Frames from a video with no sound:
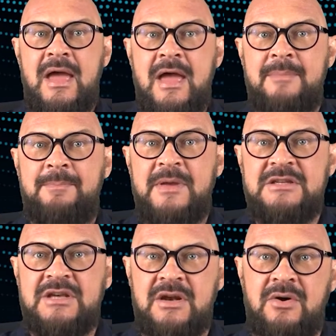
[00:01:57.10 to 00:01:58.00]

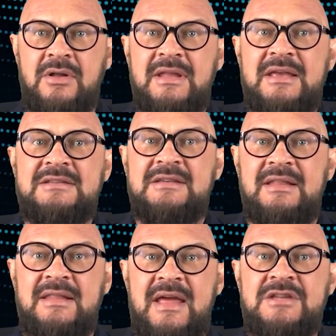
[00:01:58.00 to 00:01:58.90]
Epigenon is a
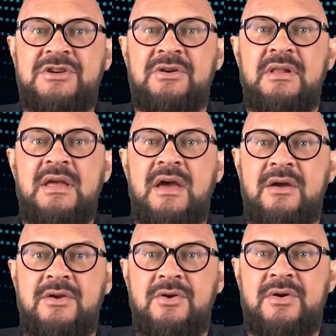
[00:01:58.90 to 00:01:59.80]
naturally
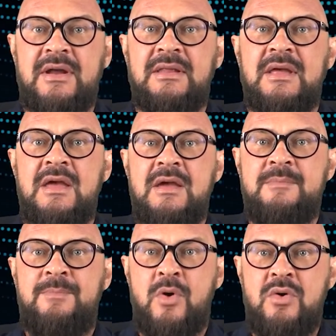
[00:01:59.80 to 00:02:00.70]
occurring
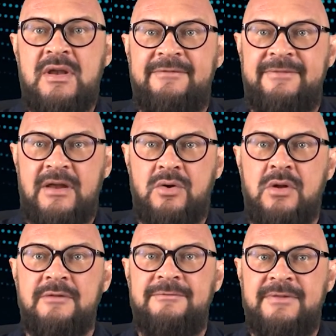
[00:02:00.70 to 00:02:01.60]

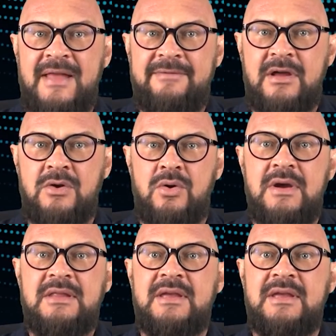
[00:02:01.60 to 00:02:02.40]
polyphenol flavonoid